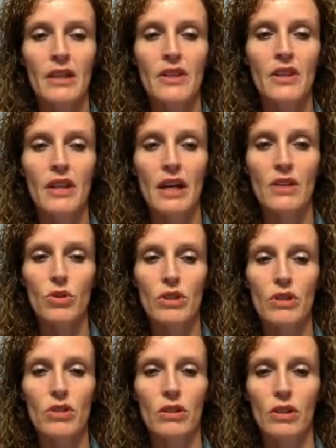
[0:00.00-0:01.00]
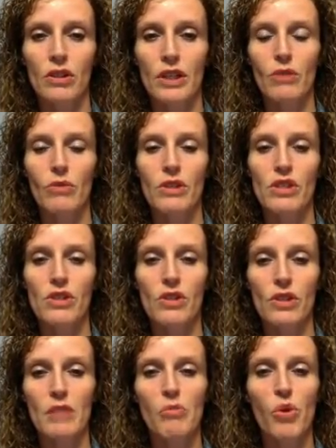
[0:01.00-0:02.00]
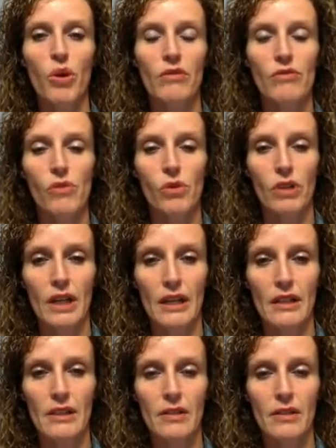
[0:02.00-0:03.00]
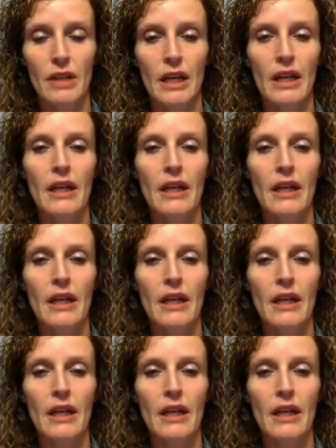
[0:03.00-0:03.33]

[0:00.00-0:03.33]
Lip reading: The non-traditional learning was 30.48.